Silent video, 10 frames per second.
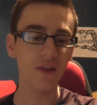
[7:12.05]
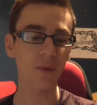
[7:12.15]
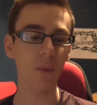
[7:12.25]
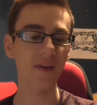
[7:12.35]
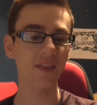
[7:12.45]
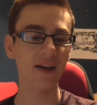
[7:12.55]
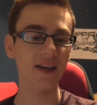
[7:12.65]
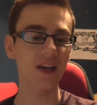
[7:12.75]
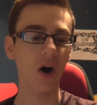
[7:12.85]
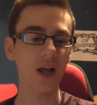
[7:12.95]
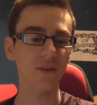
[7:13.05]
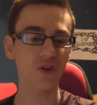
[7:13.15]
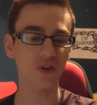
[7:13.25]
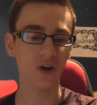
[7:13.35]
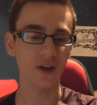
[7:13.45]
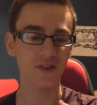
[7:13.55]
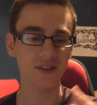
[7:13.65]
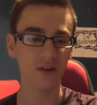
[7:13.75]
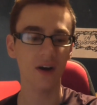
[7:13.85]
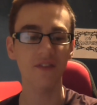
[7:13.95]
The way that he kind of
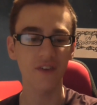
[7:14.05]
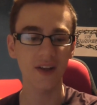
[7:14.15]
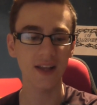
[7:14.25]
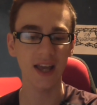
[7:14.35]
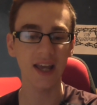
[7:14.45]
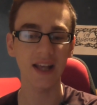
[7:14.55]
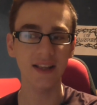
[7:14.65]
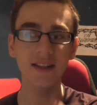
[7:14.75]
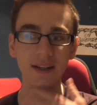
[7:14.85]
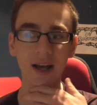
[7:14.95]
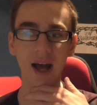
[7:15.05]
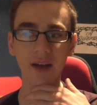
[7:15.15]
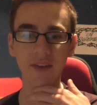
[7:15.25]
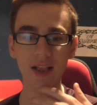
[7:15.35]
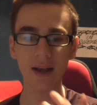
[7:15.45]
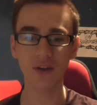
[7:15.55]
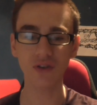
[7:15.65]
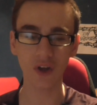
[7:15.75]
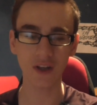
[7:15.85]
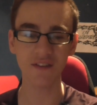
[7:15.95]
side-footed it in, and then it
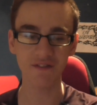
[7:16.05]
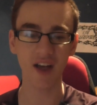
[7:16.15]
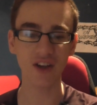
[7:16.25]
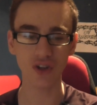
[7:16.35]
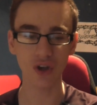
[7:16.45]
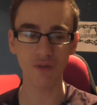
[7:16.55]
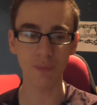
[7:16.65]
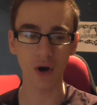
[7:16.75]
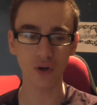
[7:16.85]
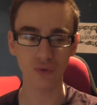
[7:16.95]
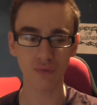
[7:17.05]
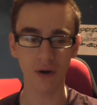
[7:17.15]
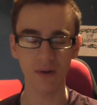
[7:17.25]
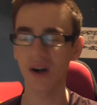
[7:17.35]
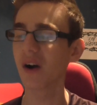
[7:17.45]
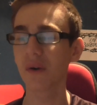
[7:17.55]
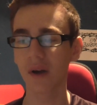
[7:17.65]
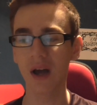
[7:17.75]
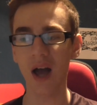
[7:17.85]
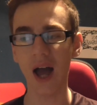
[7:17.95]
took a deflection off Marcus Rojo,
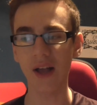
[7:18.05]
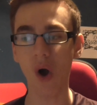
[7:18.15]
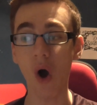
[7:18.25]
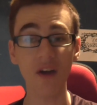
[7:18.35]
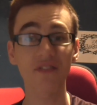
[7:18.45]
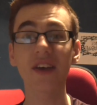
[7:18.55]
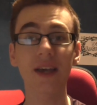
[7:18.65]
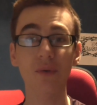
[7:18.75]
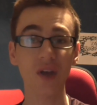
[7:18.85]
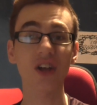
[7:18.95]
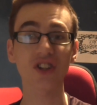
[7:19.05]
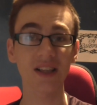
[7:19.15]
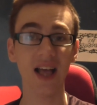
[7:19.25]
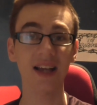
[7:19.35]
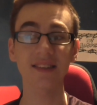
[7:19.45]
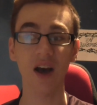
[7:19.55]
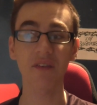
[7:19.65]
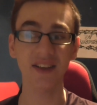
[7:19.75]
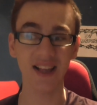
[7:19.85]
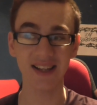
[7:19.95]
and I think it was actually Lacazette. I
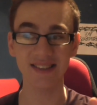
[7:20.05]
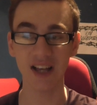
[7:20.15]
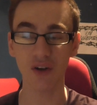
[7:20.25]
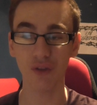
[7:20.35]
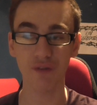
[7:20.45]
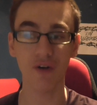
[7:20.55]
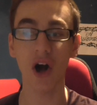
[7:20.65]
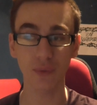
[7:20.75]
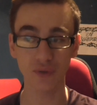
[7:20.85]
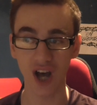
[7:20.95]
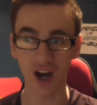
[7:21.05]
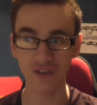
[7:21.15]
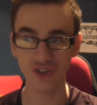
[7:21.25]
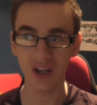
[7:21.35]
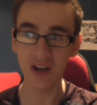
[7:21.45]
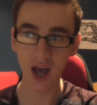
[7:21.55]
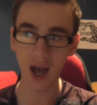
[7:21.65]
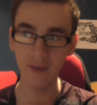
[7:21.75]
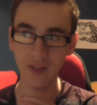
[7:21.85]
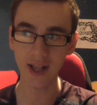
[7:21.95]
think Lacazette got the final touch,
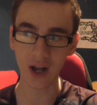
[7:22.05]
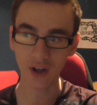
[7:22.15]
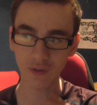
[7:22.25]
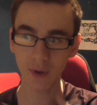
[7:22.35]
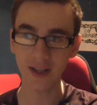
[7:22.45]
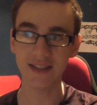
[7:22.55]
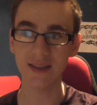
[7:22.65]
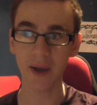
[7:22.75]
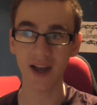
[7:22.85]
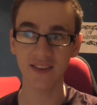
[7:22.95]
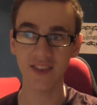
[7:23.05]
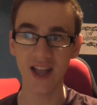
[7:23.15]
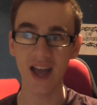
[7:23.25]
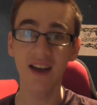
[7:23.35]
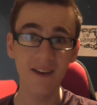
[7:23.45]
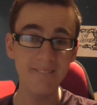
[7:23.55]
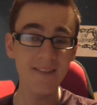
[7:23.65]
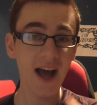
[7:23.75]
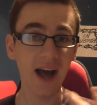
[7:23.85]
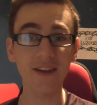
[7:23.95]
and then it kind of went into the back of the net.
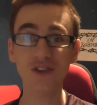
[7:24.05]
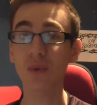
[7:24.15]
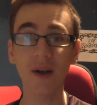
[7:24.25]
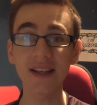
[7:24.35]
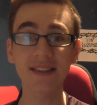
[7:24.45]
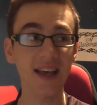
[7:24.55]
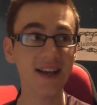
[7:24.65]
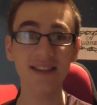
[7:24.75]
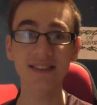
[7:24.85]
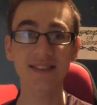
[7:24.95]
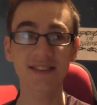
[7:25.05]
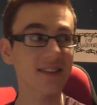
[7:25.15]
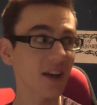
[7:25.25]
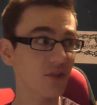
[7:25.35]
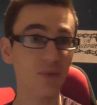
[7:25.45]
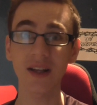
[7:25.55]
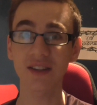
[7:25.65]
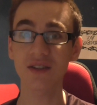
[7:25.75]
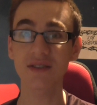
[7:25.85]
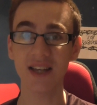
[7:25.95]
And then
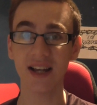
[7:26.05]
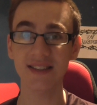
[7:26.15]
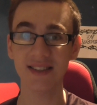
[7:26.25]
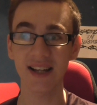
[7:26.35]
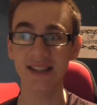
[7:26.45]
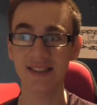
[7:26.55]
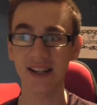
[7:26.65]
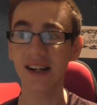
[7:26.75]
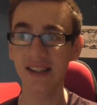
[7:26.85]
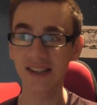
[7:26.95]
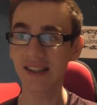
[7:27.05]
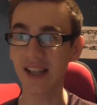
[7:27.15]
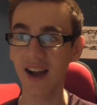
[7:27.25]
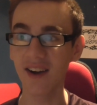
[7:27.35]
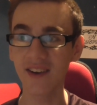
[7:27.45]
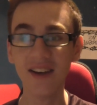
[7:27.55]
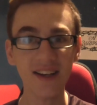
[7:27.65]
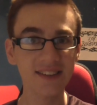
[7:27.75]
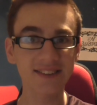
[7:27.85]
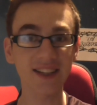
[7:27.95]
22 seconds later,
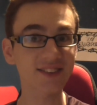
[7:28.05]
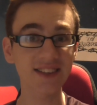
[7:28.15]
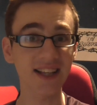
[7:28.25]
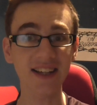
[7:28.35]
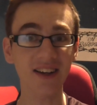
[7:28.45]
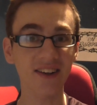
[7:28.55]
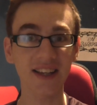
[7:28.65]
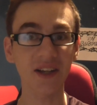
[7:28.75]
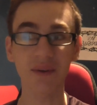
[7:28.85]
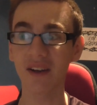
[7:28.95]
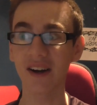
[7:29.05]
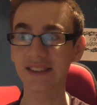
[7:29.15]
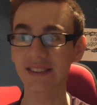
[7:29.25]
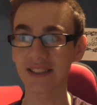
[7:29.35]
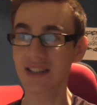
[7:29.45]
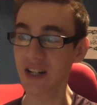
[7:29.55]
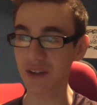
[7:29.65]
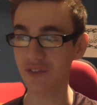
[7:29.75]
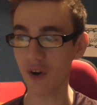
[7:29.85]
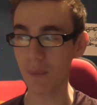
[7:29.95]
Jesse Lingard equalises
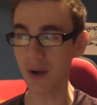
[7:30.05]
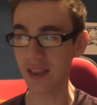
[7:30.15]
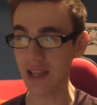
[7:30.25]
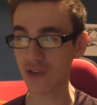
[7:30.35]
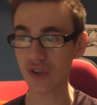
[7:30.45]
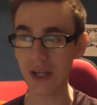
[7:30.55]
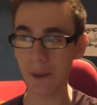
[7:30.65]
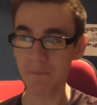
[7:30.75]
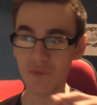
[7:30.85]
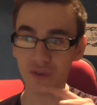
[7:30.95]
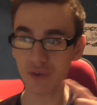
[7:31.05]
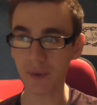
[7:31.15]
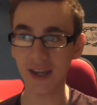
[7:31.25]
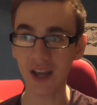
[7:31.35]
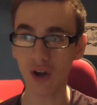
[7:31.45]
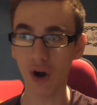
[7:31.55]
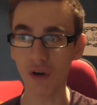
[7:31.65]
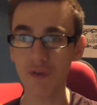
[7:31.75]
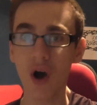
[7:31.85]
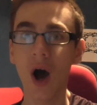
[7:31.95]
from
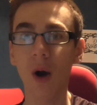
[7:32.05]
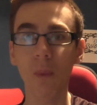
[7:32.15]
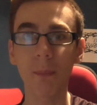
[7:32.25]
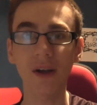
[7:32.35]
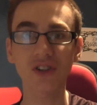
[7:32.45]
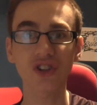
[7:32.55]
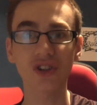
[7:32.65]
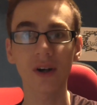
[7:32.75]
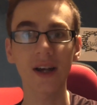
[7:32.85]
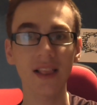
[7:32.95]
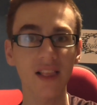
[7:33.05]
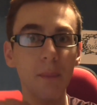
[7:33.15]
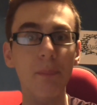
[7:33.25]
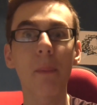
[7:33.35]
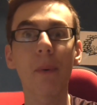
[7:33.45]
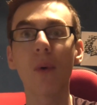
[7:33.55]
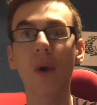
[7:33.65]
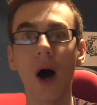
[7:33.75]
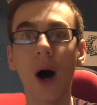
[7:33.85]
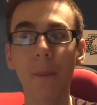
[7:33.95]
kick-off. Manchester United lump a
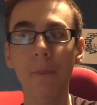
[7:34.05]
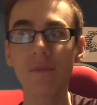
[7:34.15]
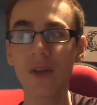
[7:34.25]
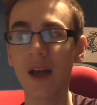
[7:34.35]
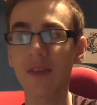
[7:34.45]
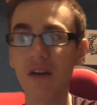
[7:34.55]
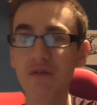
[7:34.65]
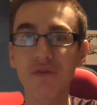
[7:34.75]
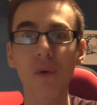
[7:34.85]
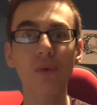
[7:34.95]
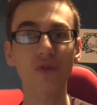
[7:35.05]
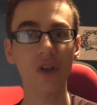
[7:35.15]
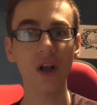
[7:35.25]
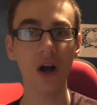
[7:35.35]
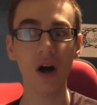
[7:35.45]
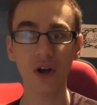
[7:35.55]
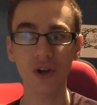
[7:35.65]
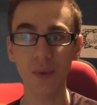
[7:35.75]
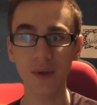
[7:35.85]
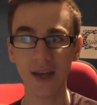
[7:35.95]
ball up. It then falls to Lukaku,
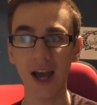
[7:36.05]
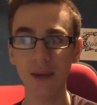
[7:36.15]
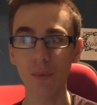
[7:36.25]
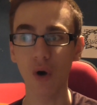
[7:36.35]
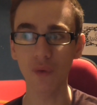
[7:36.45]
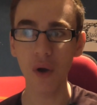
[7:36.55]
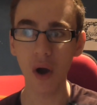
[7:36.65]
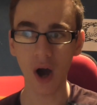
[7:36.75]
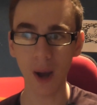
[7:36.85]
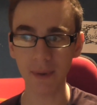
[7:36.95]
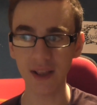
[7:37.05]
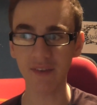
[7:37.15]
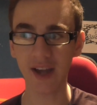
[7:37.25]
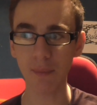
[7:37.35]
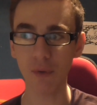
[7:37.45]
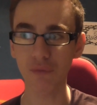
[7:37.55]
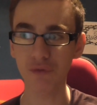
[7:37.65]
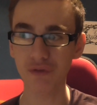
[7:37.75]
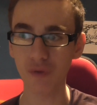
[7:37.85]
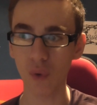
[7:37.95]
who had came on, I believe he came
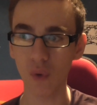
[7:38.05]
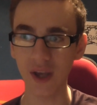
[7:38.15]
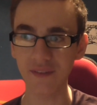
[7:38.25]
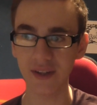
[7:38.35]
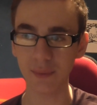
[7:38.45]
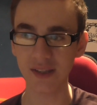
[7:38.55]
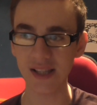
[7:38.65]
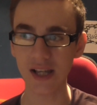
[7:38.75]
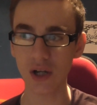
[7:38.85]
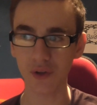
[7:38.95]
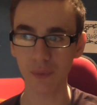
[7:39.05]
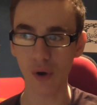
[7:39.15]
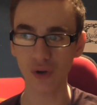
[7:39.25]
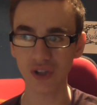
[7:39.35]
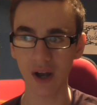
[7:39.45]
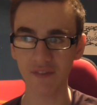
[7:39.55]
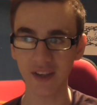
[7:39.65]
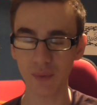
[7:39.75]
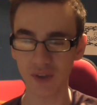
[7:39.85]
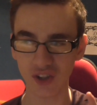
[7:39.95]
on for either it was Lingard or Martial. I
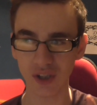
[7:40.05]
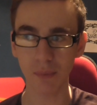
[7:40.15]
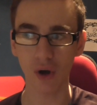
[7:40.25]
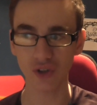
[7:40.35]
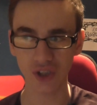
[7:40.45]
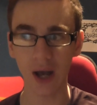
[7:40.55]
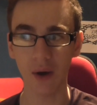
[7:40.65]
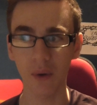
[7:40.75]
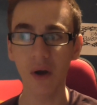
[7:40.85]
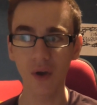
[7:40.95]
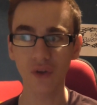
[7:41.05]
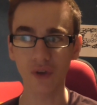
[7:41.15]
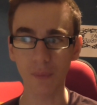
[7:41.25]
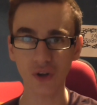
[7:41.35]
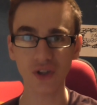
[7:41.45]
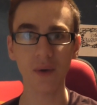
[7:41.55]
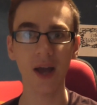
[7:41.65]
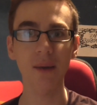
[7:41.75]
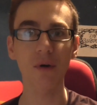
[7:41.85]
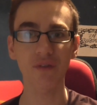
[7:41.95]
think it was actually Martial. So Martial
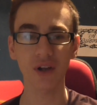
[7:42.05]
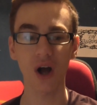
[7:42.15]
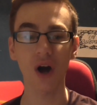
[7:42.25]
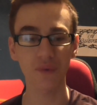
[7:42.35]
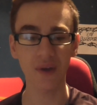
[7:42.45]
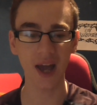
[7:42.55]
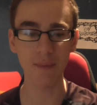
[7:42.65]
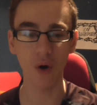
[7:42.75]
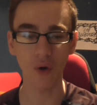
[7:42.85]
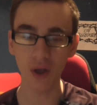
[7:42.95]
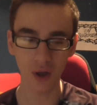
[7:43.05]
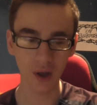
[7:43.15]
came off, Lukaku came on.